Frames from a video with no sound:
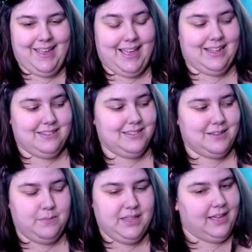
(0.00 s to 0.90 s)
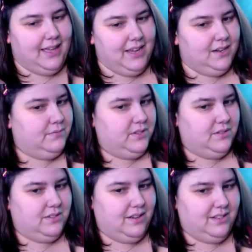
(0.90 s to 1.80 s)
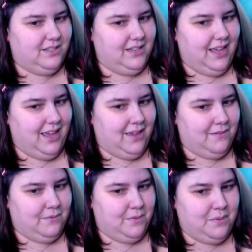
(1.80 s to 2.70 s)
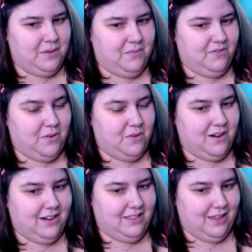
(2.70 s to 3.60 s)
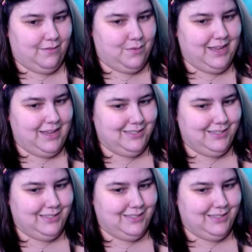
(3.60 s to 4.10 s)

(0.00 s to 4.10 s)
and some of the items you saw today will be for the giveaway.